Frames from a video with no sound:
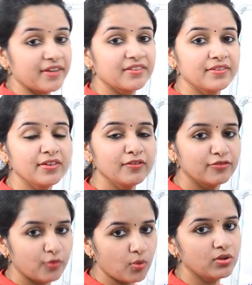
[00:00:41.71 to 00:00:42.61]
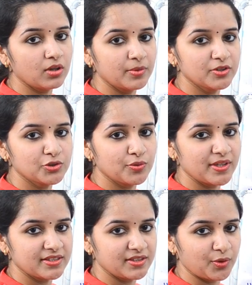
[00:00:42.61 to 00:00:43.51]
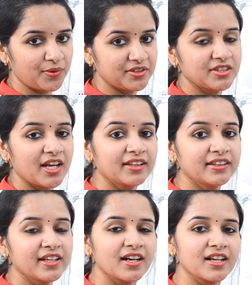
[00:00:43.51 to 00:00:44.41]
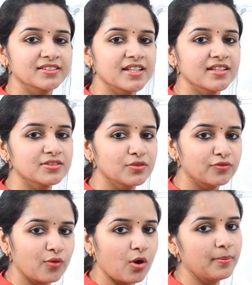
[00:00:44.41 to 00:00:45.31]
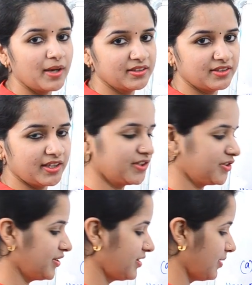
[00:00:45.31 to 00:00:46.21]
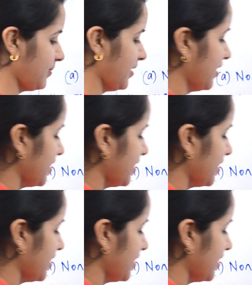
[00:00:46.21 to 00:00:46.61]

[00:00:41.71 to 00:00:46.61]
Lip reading: have given four numbers to us in the question and they are asking us to form a three-digit number.